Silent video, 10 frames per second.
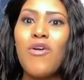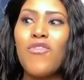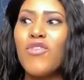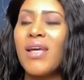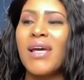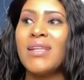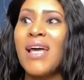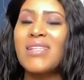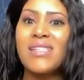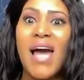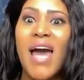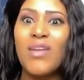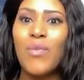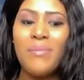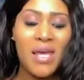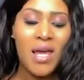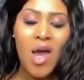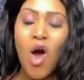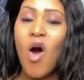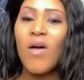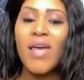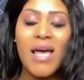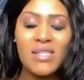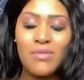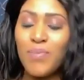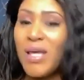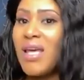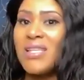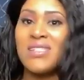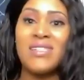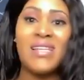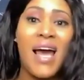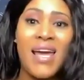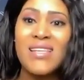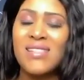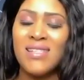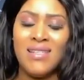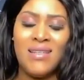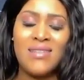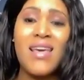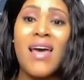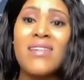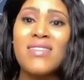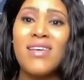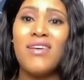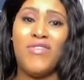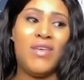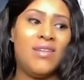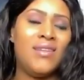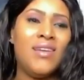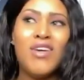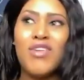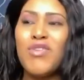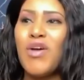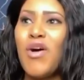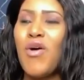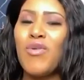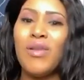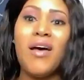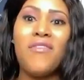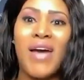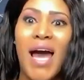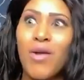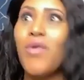for the next guy that we meet. All he has to be is nice and attentive and, love God.